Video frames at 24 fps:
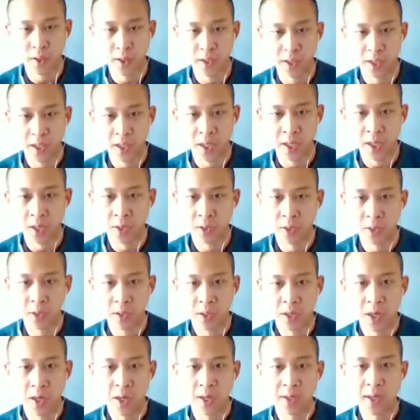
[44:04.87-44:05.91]
like here,
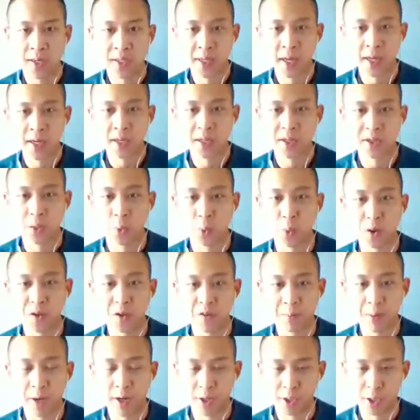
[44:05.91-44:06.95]
that's kind of like the
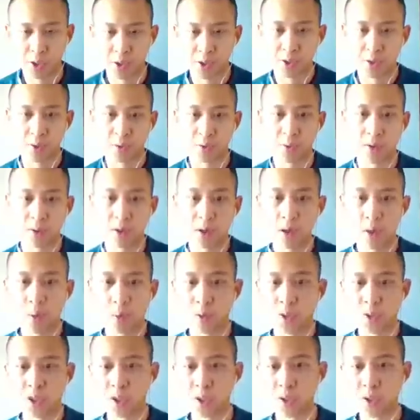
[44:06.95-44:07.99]
whiff punish zone,
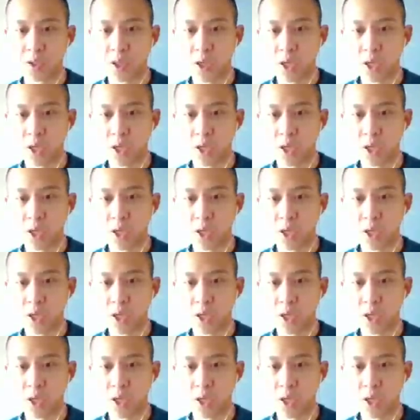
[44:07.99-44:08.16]
which is